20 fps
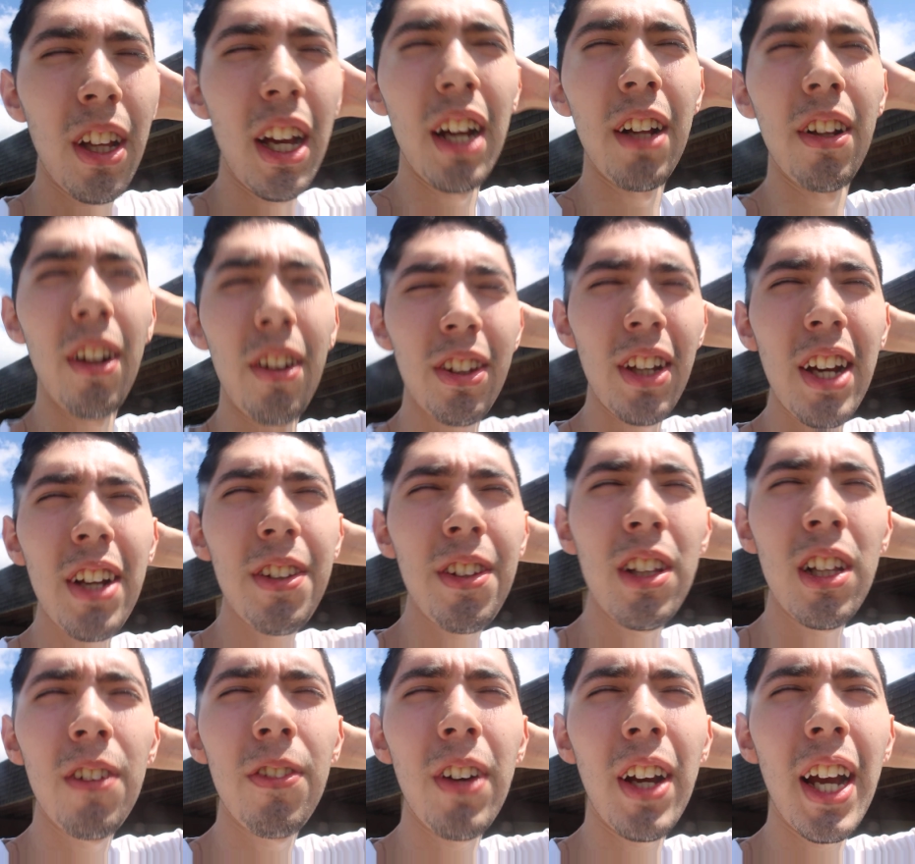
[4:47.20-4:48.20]
And a
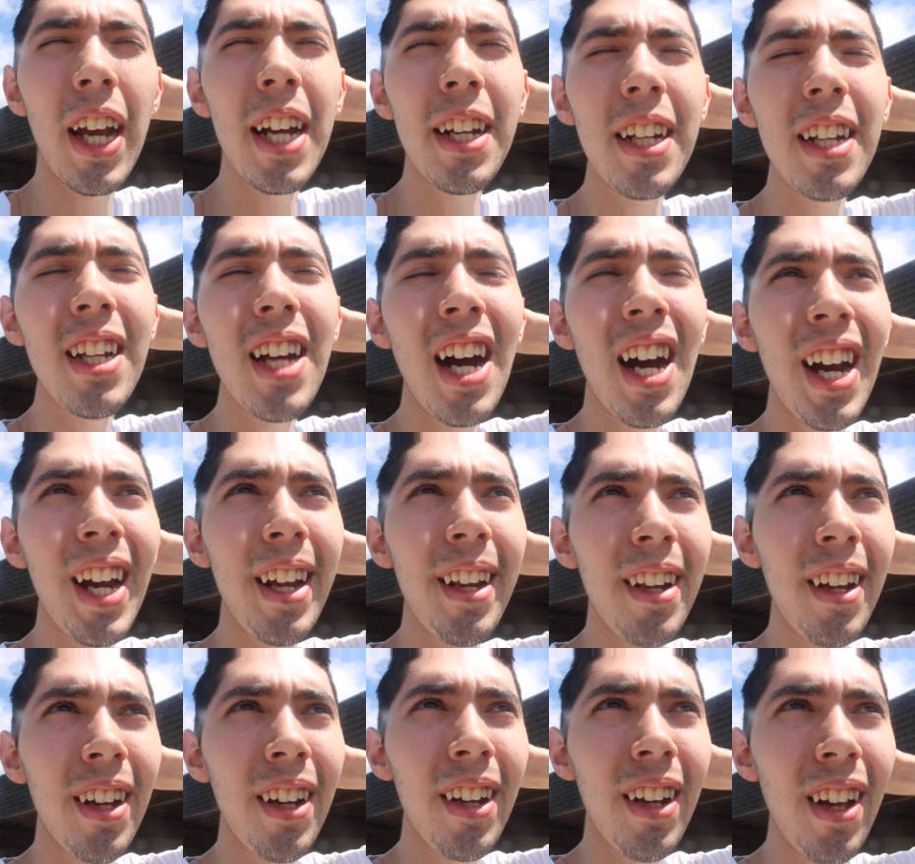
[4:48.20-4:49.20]
dayset of 89,
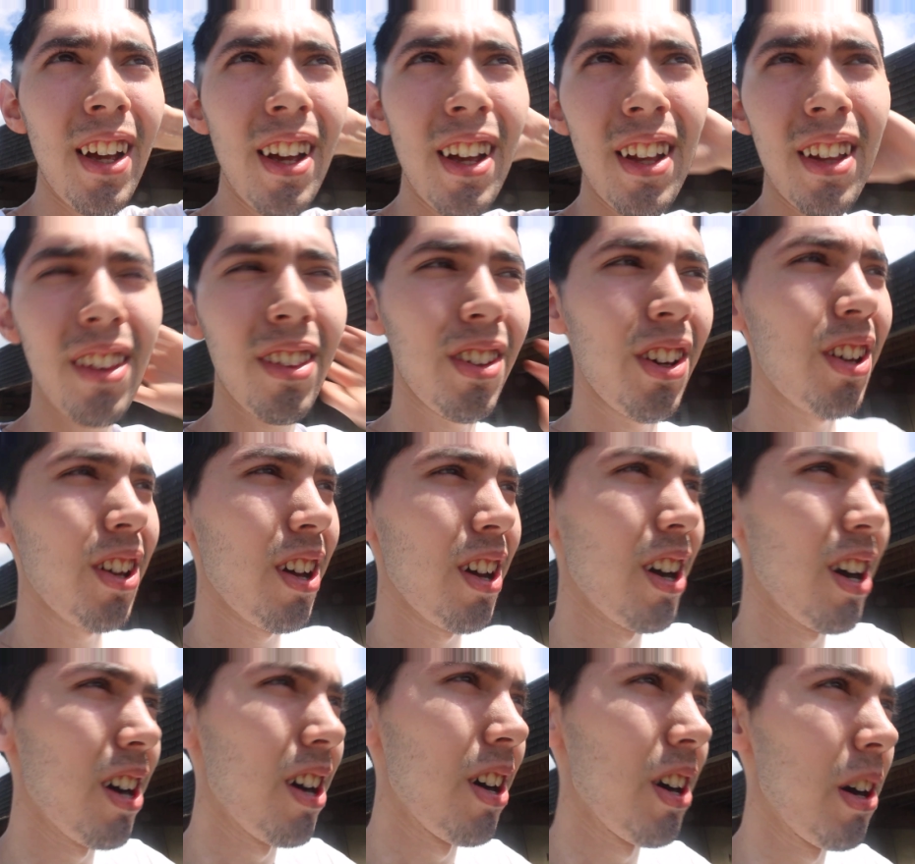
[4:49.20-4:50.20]

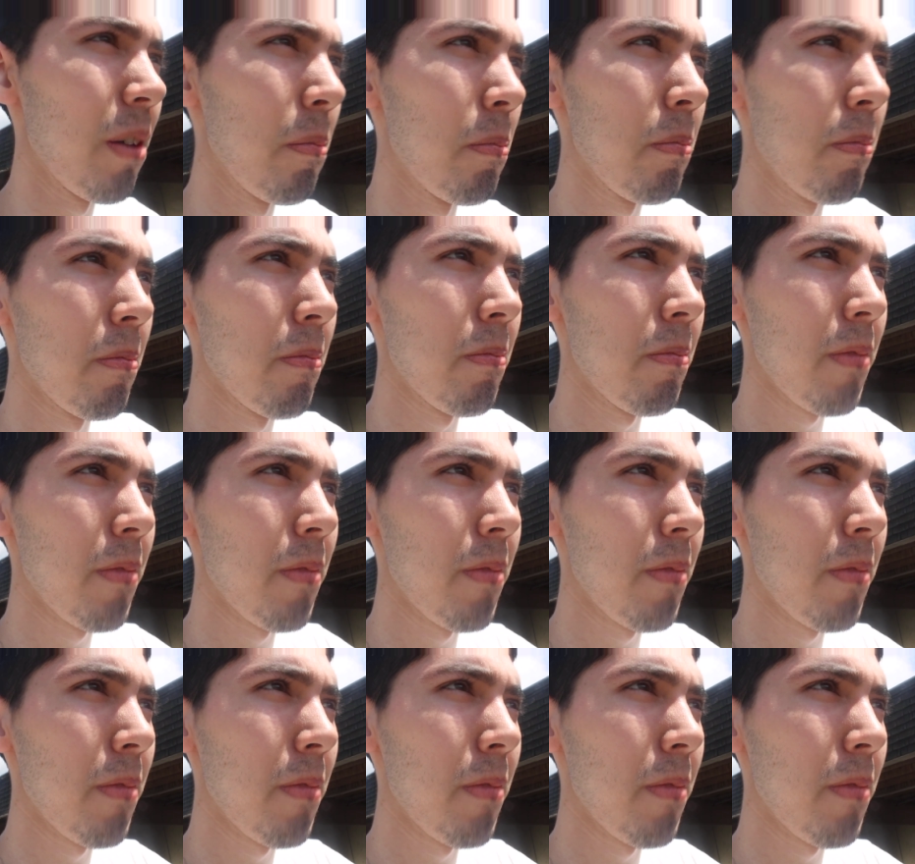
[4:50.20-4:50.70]
um,